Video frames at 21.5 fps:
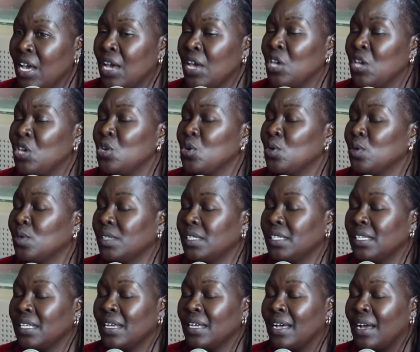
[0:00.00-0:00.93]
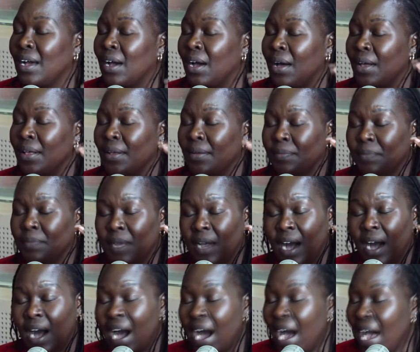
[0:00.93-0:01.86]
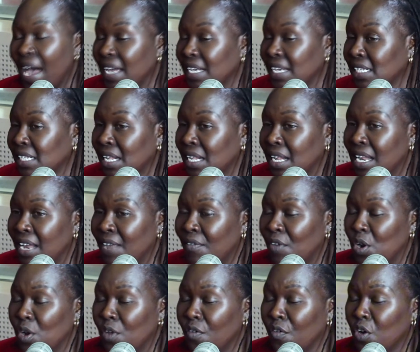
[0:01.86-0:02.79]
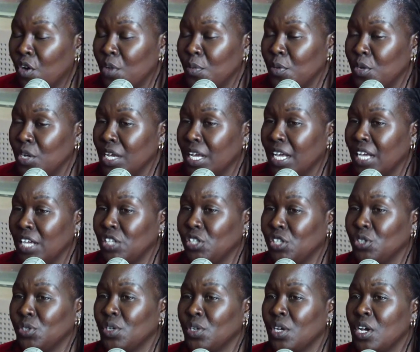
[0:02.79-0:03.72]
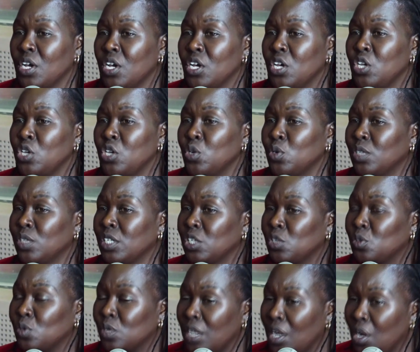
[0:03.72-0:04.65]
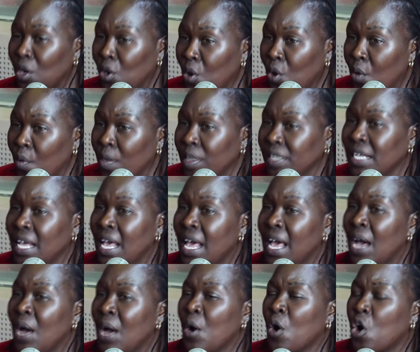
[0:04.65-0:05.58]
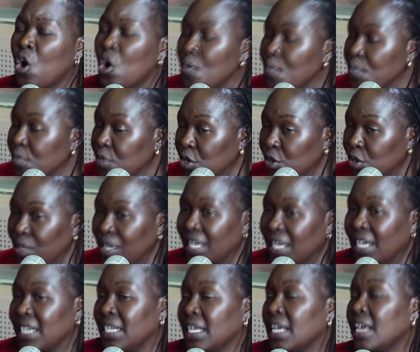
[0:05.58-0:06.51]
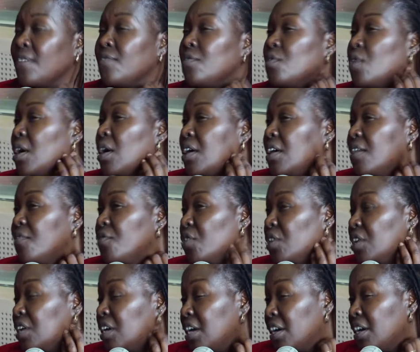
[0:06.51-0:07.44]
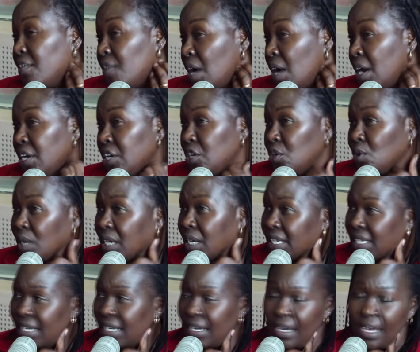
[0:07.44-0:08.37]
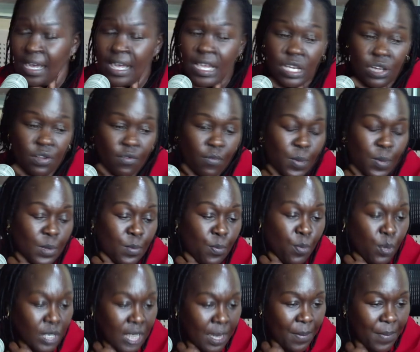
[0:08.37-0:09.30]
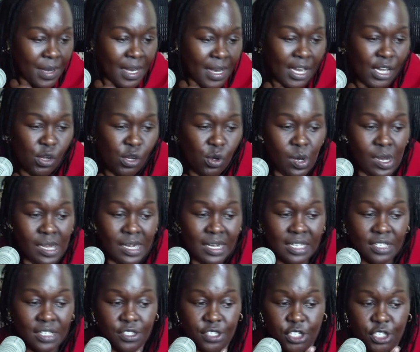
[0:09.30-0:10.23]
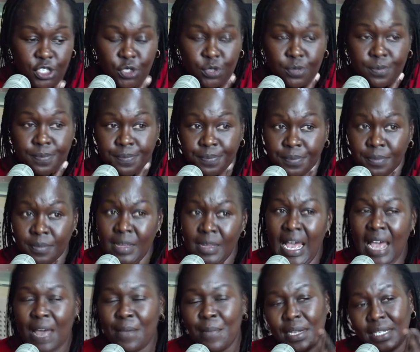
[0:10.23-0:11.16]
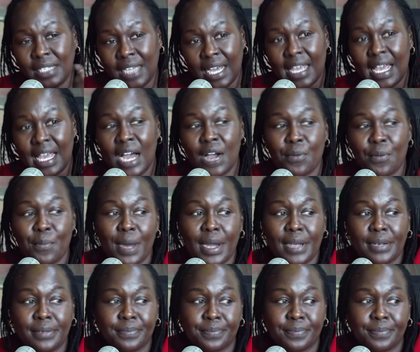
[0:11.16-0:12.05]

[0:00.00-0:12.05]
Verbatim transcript: Use the highest level of communication, using to the lowest. Communicate. If you are if you're a new leader and you've been put up in a new organization, I met a young man